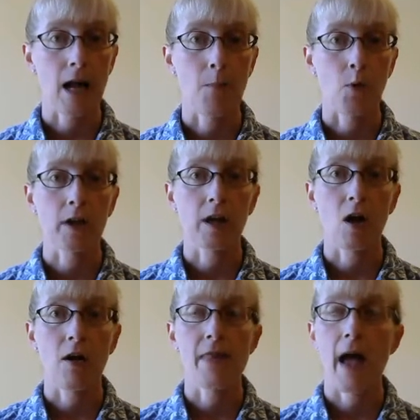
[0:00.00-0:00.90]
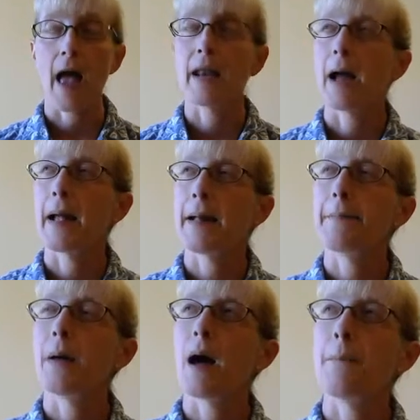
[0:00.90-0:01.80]
I'm working on that.
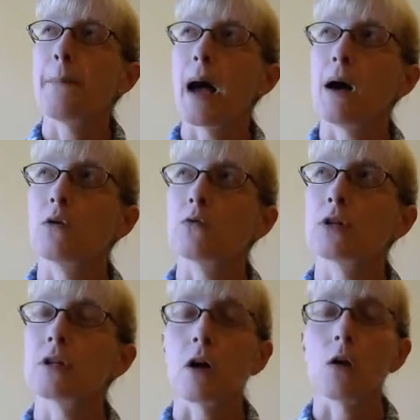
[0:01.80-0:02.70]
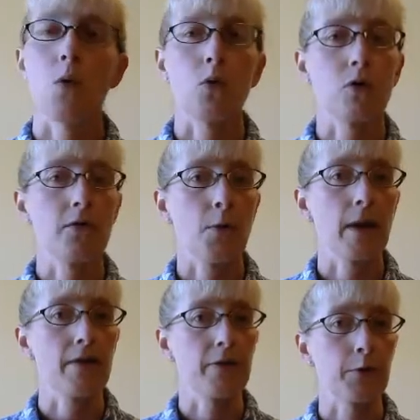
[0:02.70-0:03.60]
I'm about a quarter of the
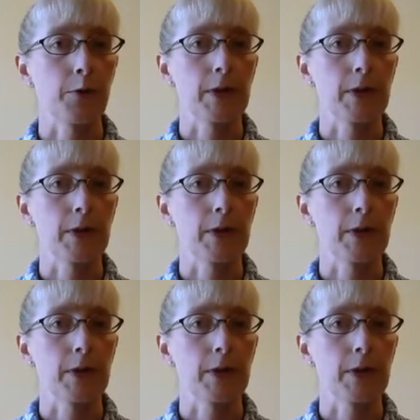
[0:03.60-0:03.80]
way through.